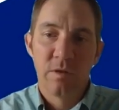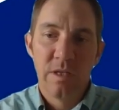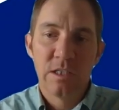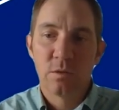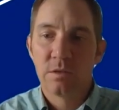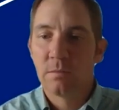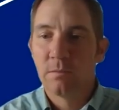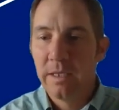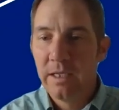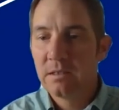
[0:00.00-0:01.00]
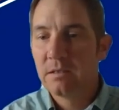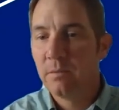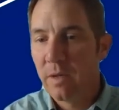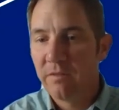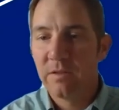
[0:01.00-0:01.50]
with each short-term lease to
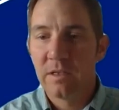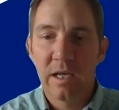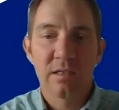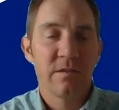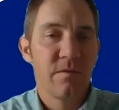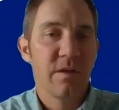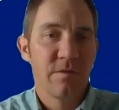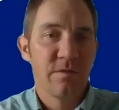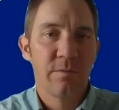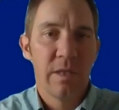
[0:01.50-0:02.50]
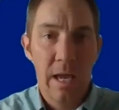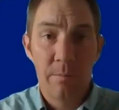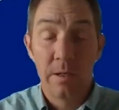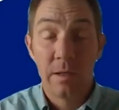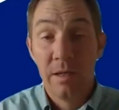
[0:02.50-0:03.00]
benefit the guests if something
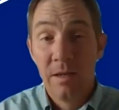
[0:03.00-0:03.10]
happened.